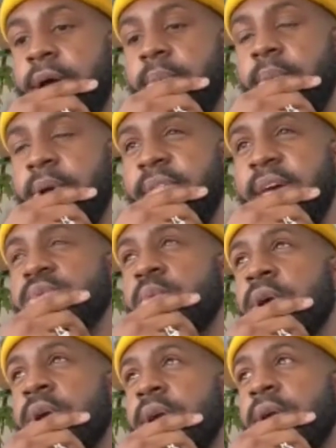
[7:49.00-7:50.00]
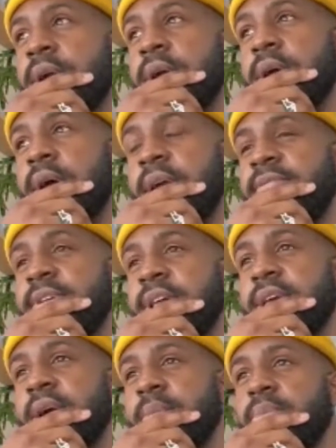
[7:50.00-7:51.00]
that's where I feel
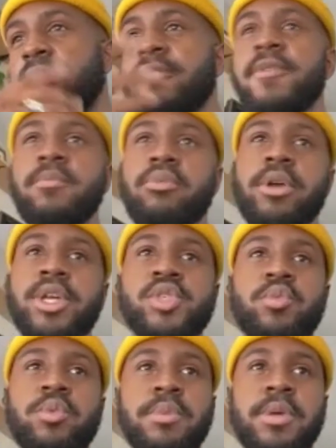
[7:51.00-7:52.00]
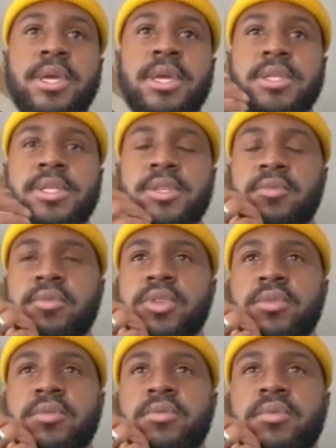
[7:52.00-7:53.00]
like a perfect bridge would be
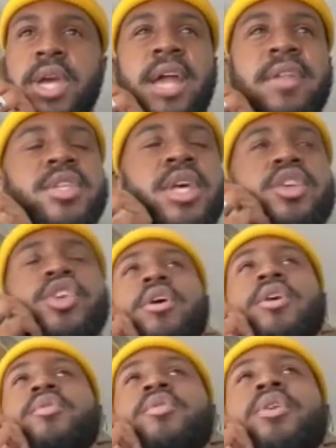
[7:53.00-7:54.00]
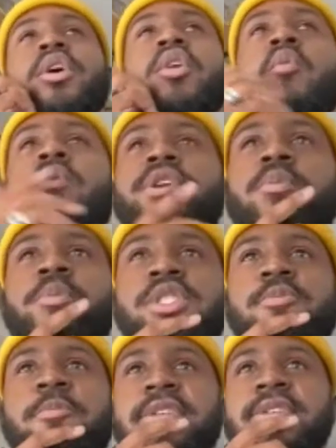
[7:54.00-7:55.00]
to kind of touch on what your
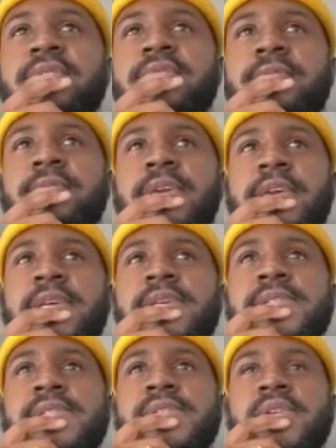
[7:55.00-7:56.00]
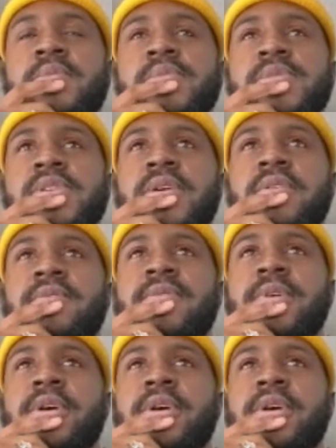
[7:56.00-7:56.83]
perspective is in terms of